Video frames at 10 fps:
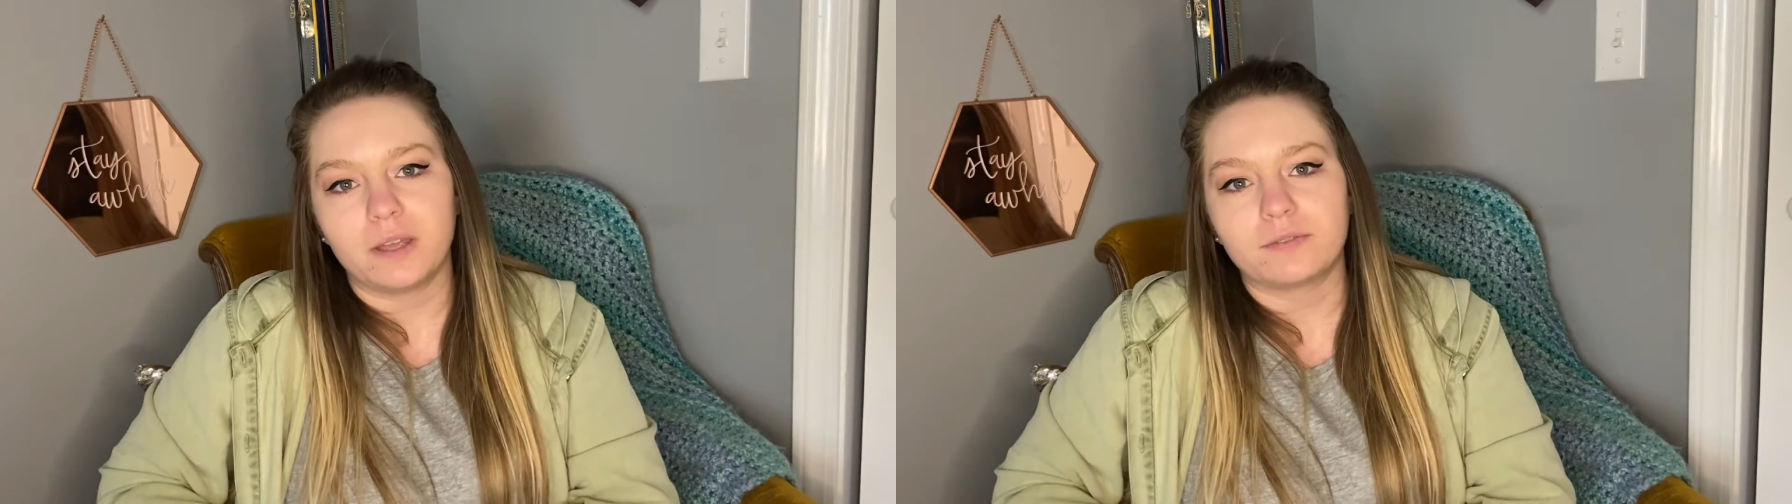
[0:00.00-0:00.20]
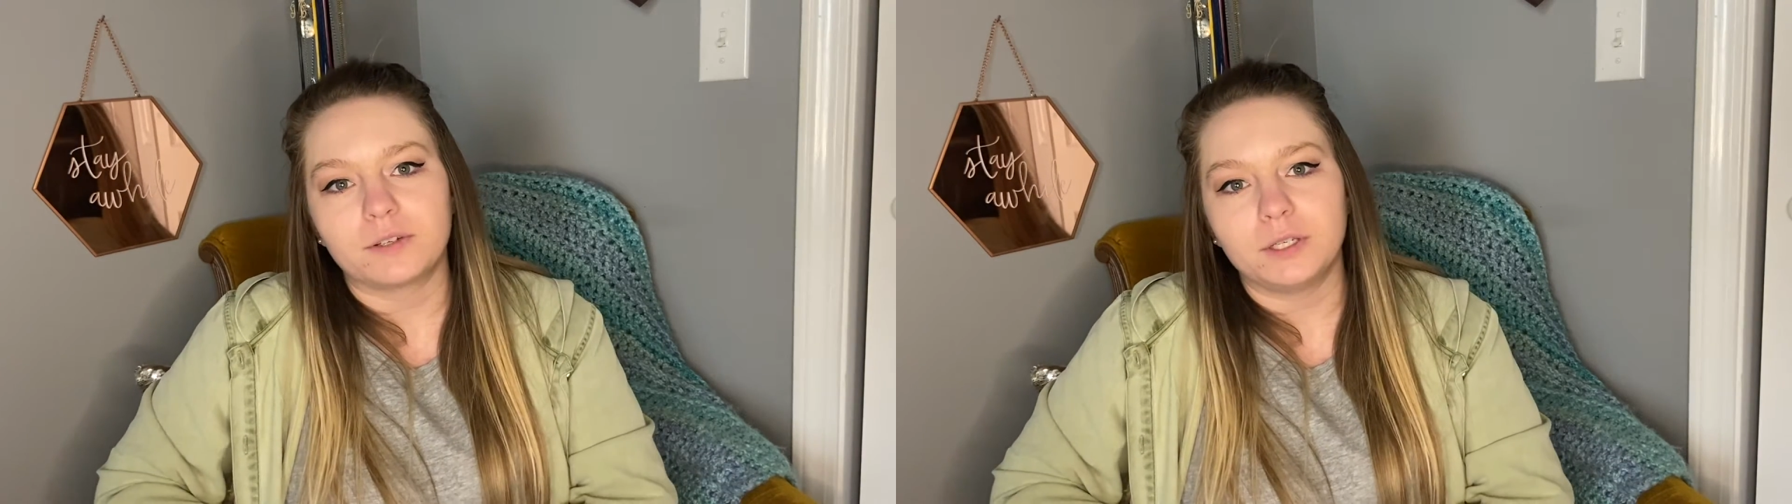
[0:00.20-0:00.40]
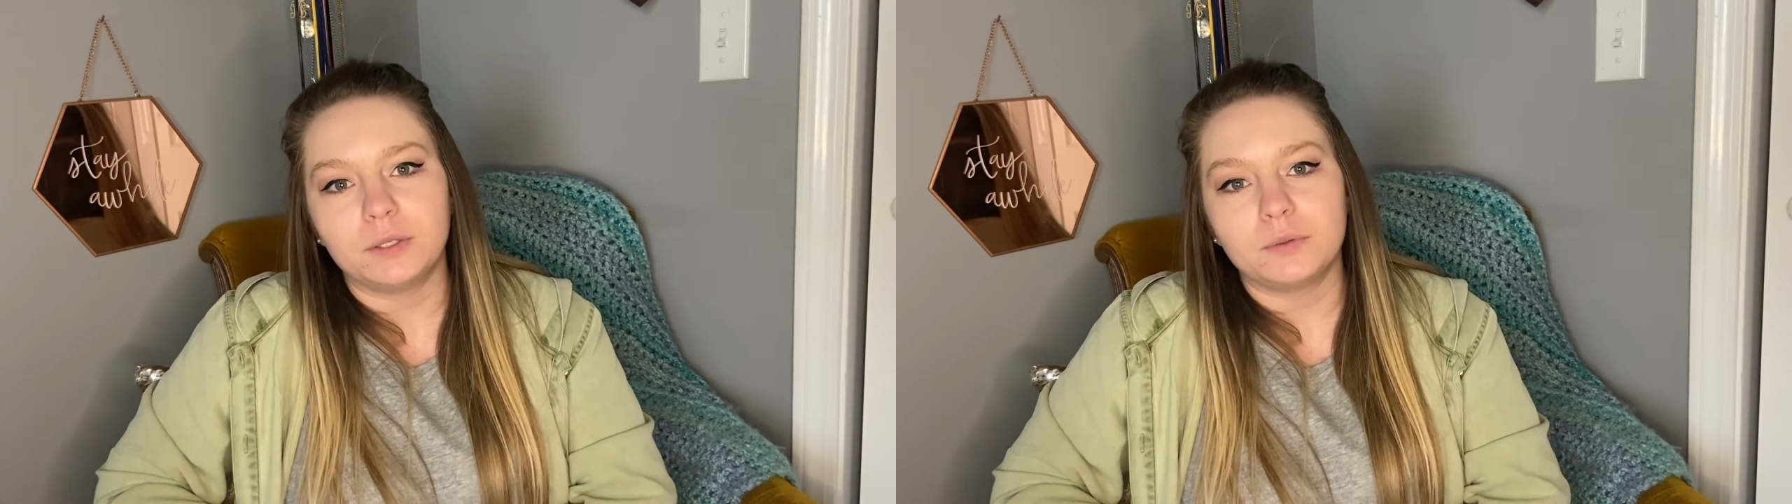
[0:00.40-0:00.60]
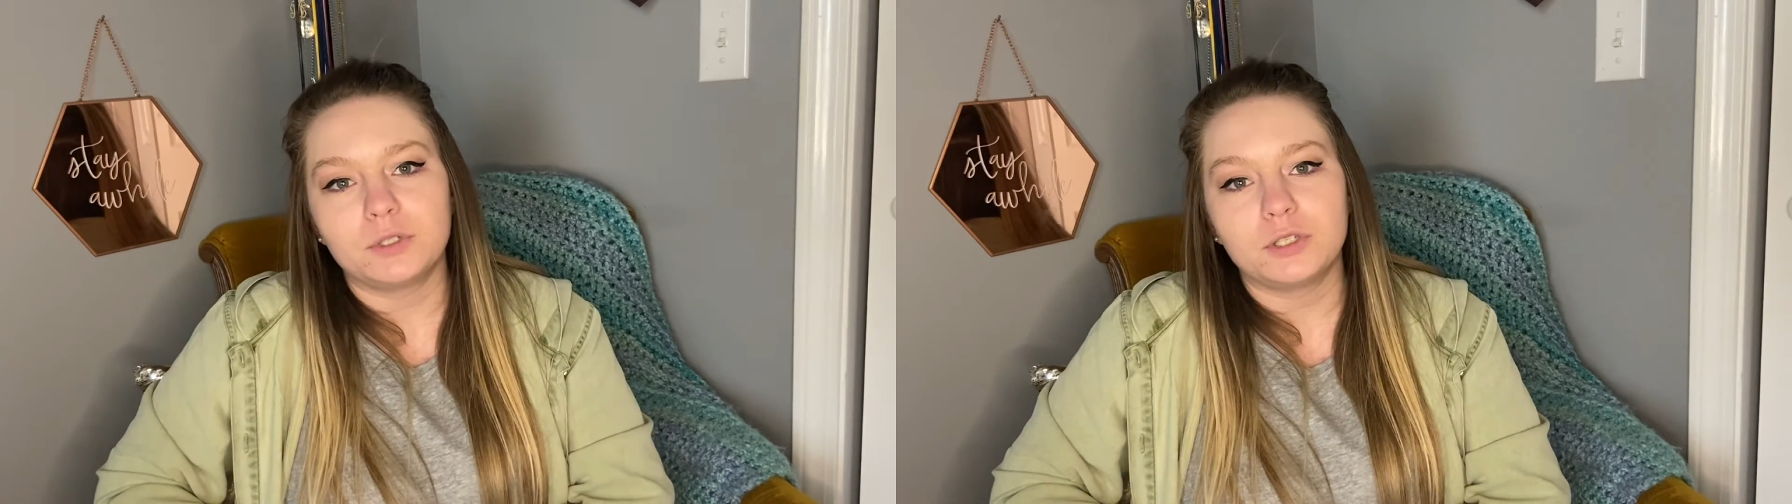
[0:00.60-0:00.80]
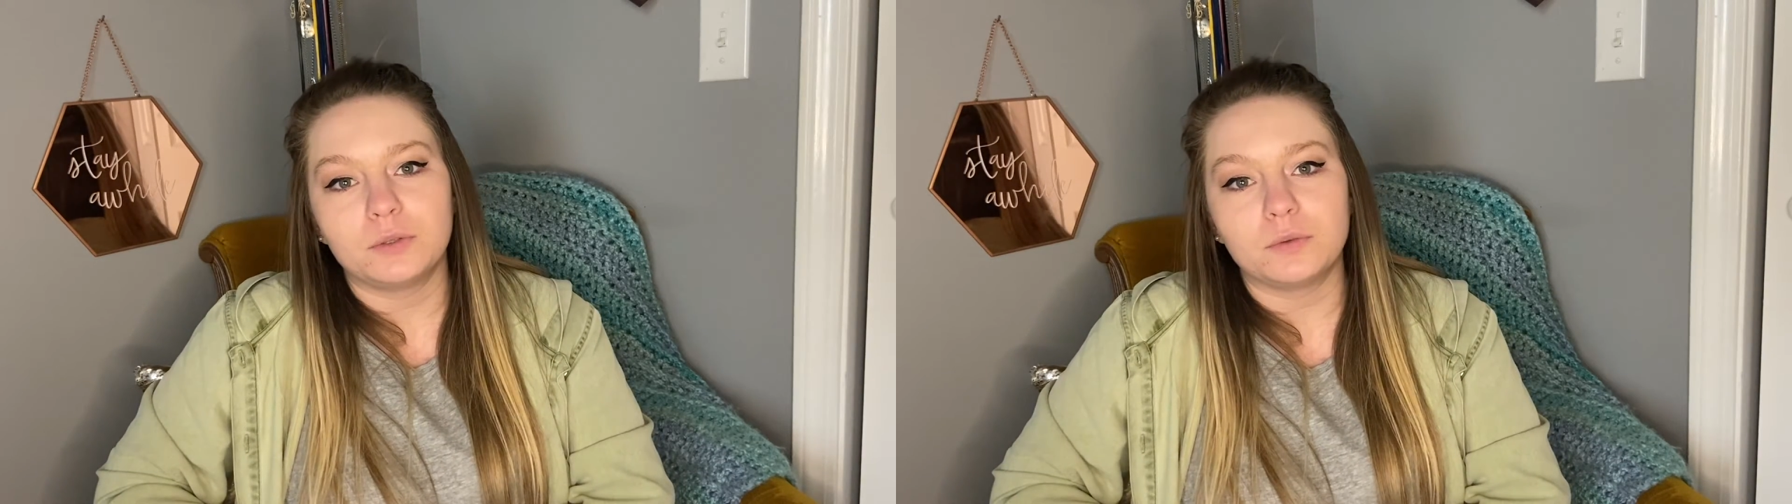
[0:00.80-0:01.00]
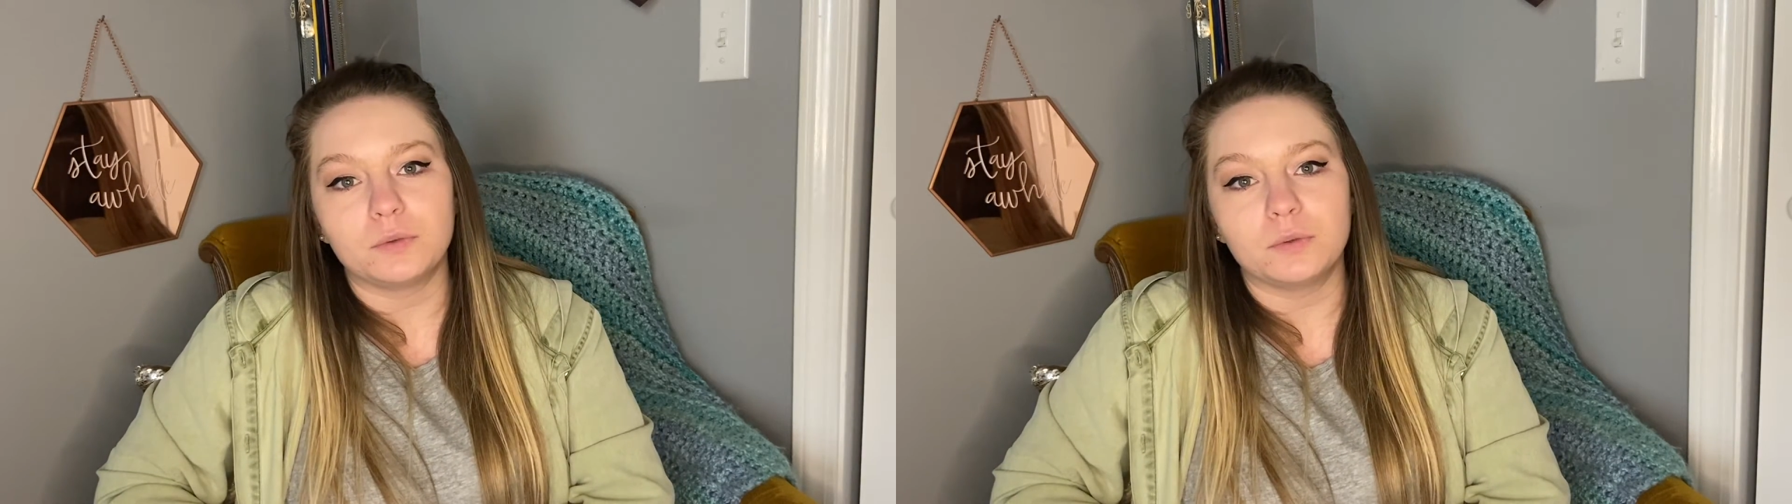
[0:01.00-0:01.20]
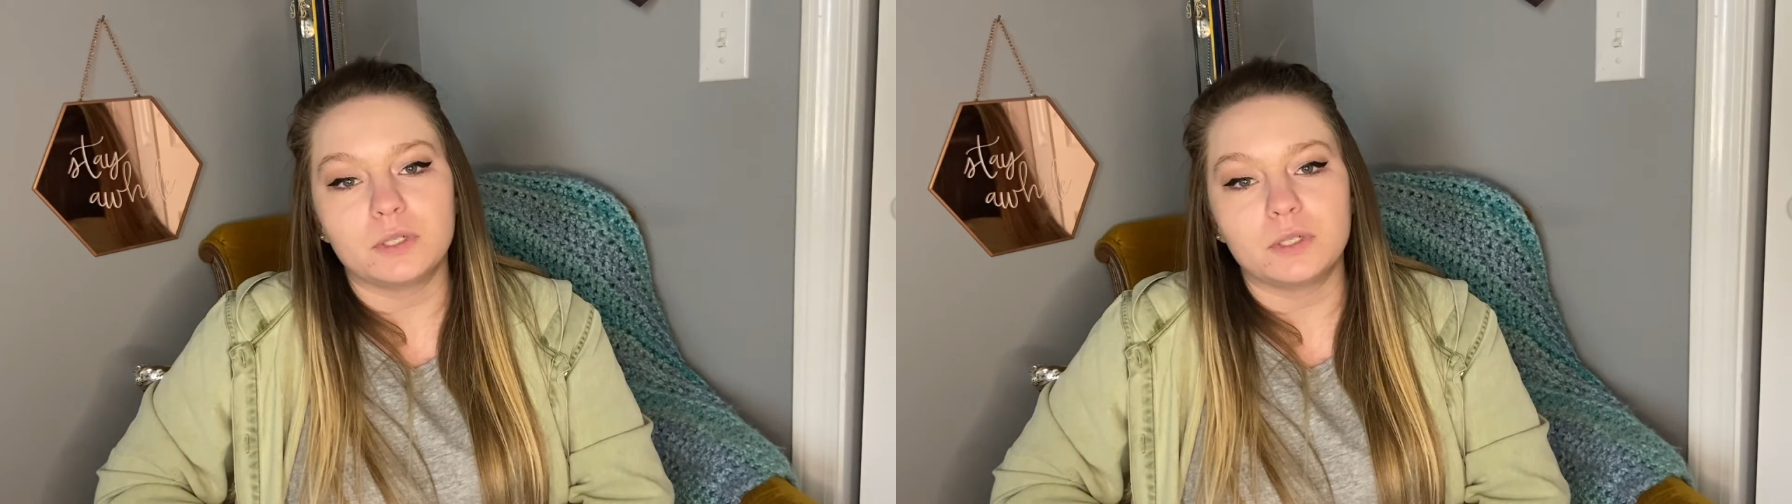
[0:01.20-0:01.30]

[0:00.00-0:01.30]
for you to